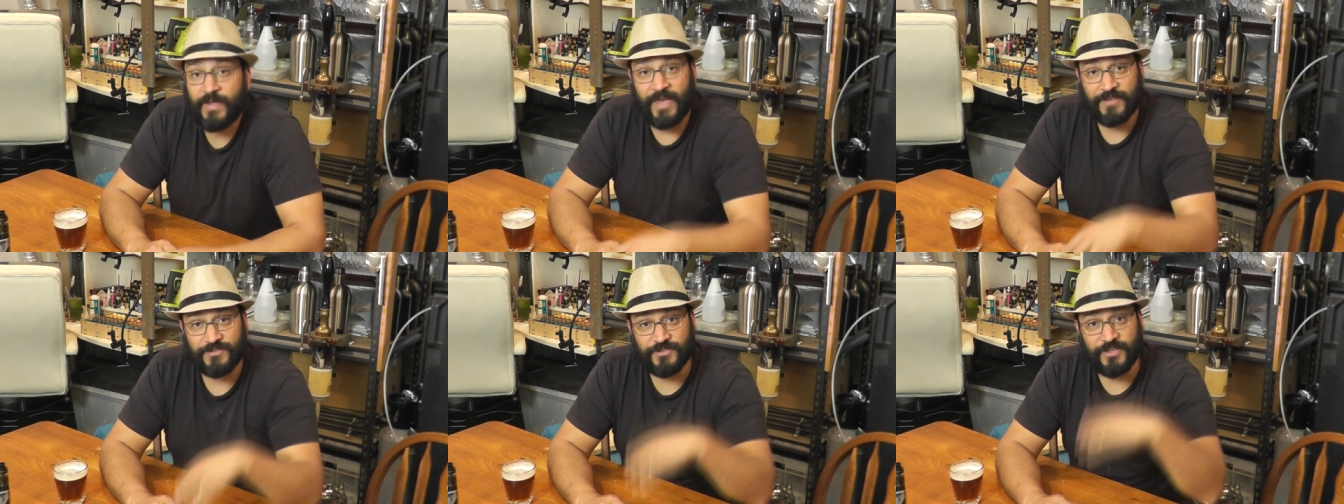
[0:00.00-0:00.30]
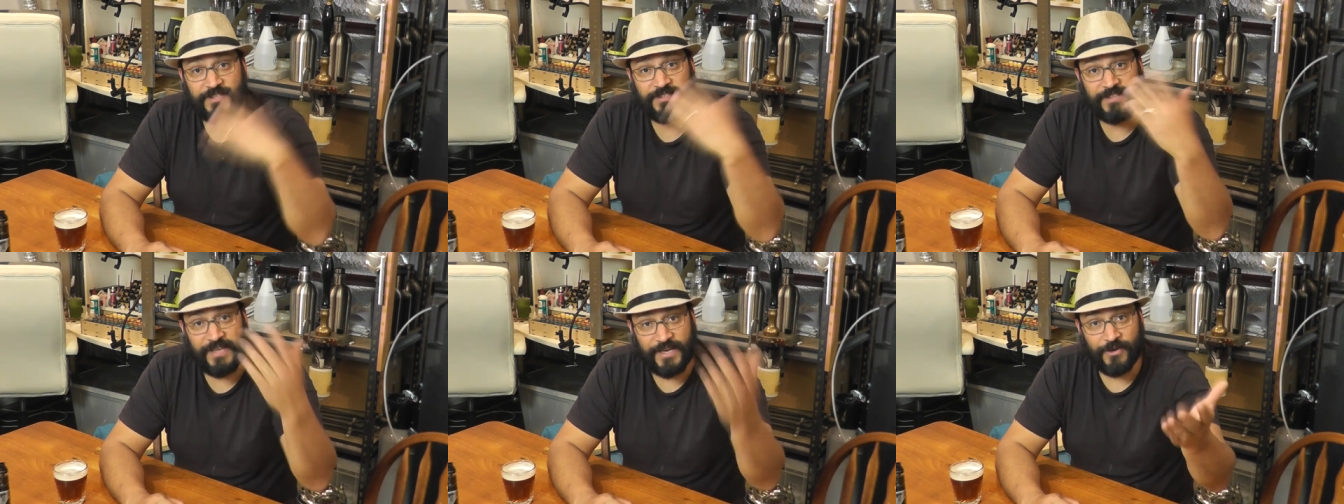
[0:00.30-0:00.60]
As
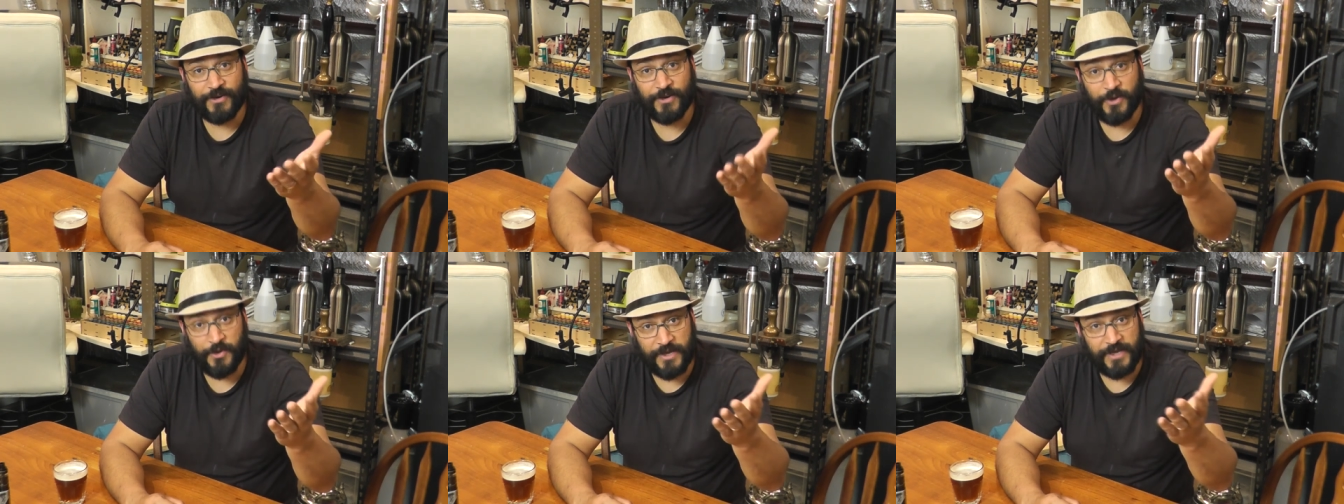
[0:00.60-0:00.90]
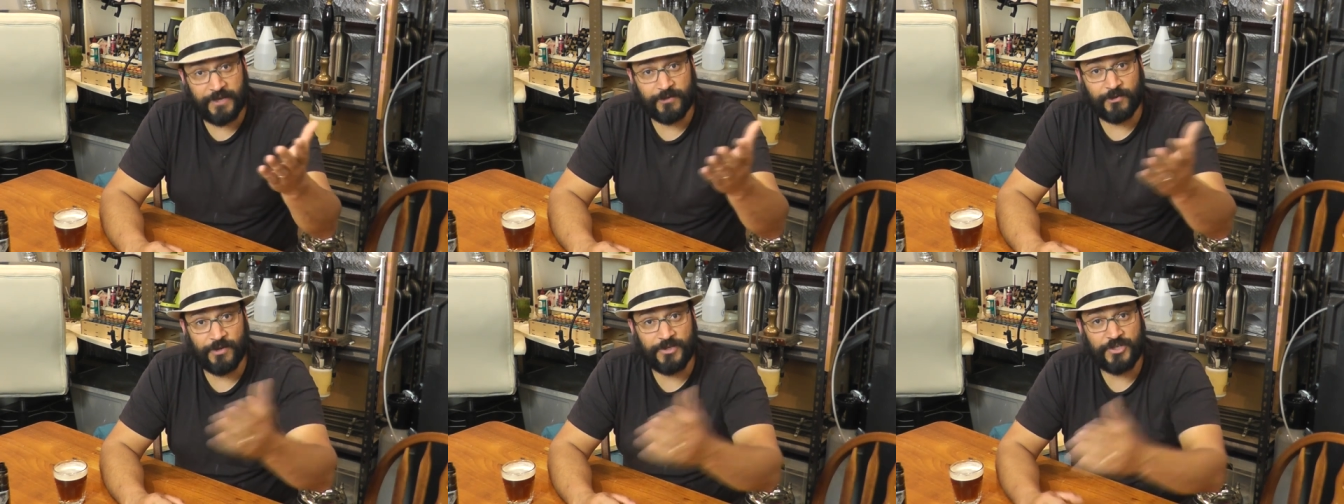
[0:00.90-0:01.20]
I said, I don't
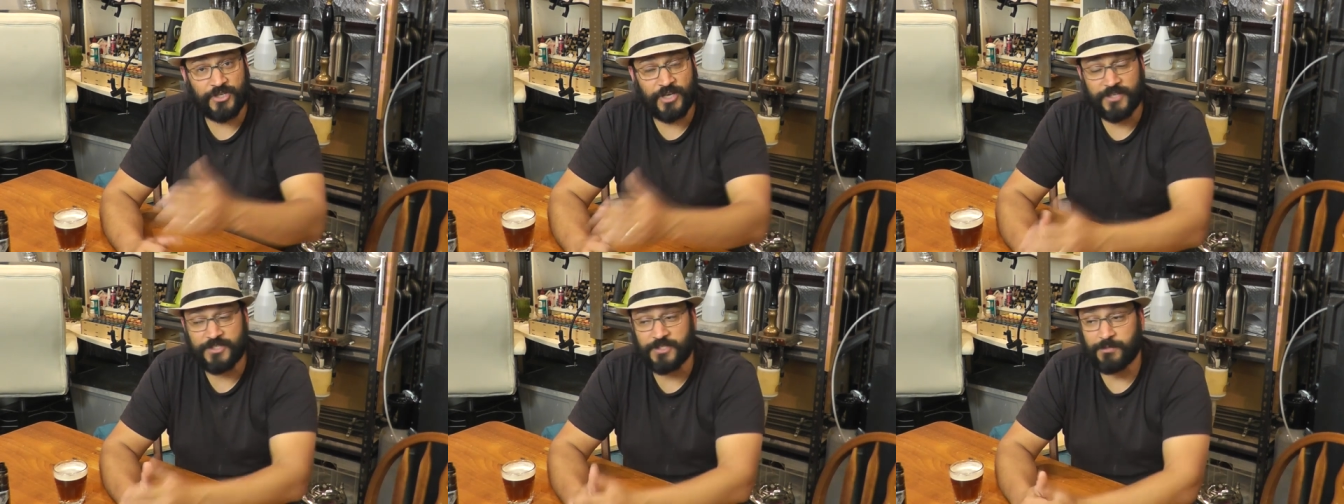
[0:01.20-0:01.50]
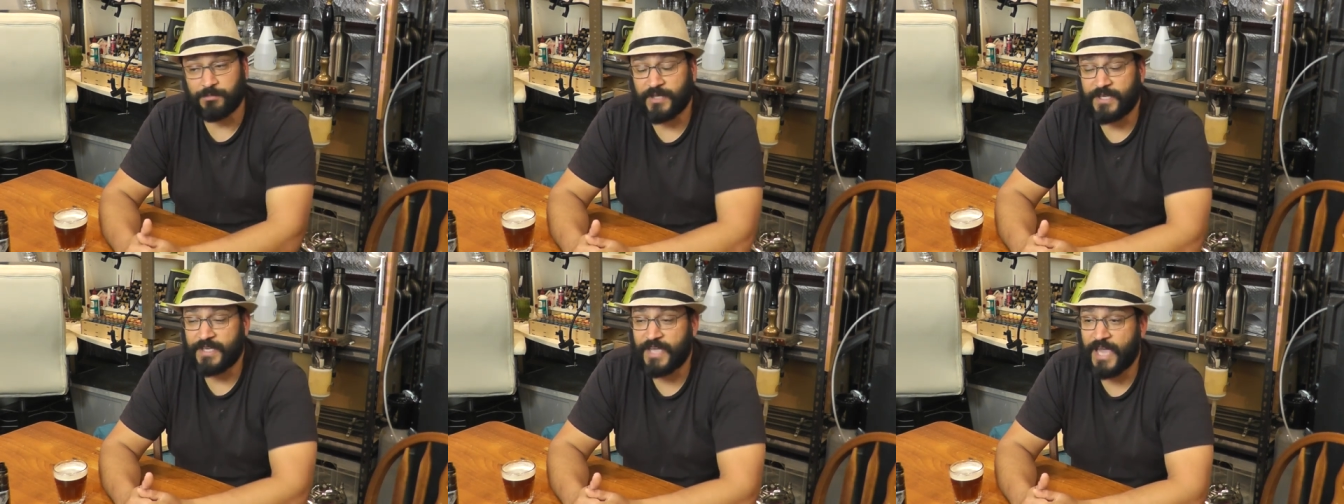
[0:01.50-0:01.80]
get a lot of chance
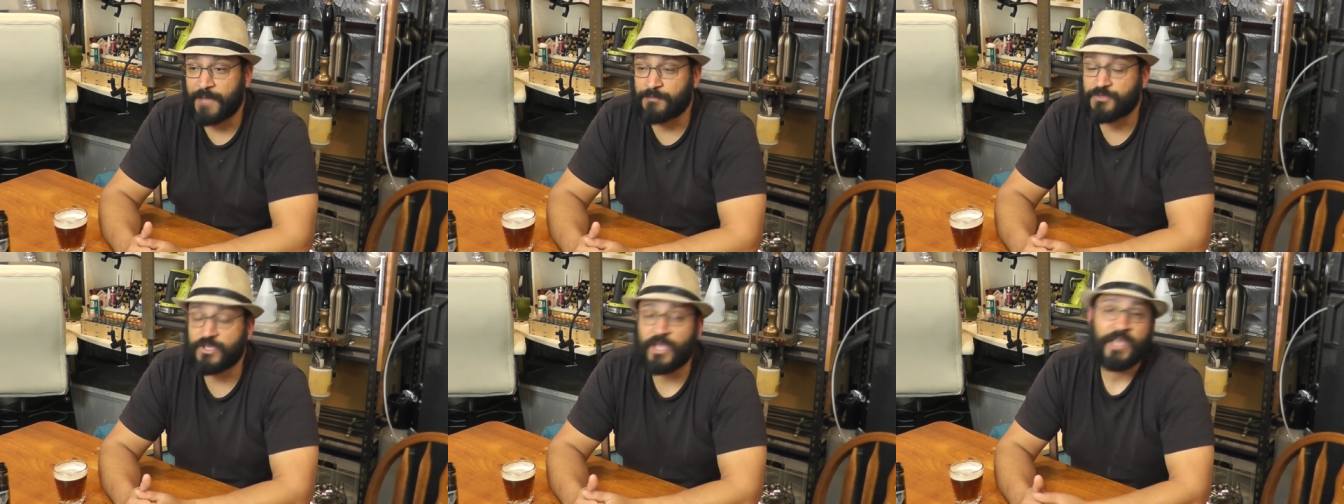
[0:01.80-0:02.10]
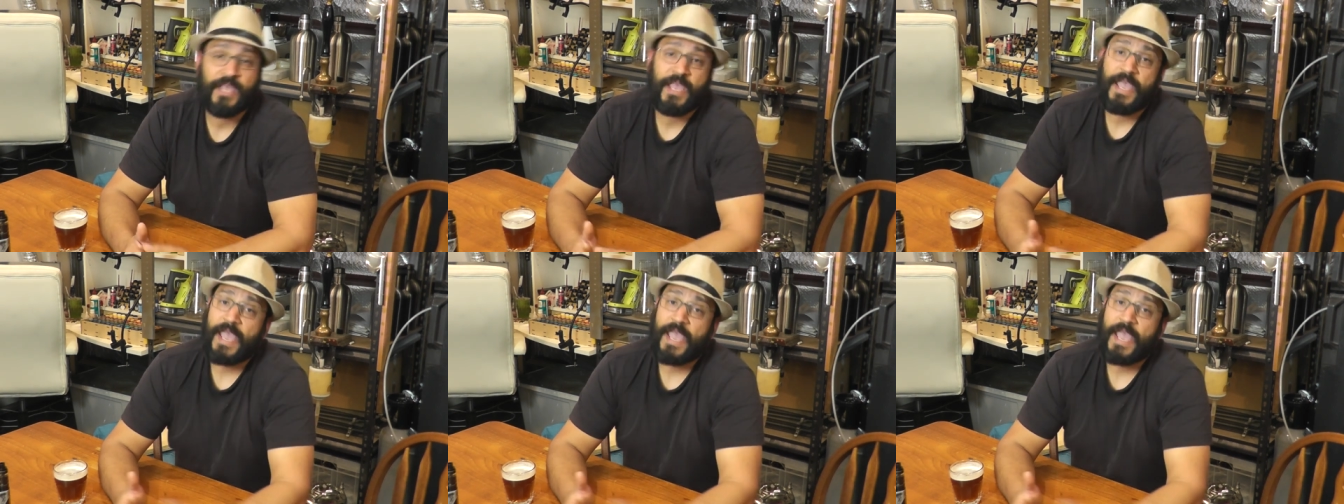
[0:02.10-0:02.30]
to play games.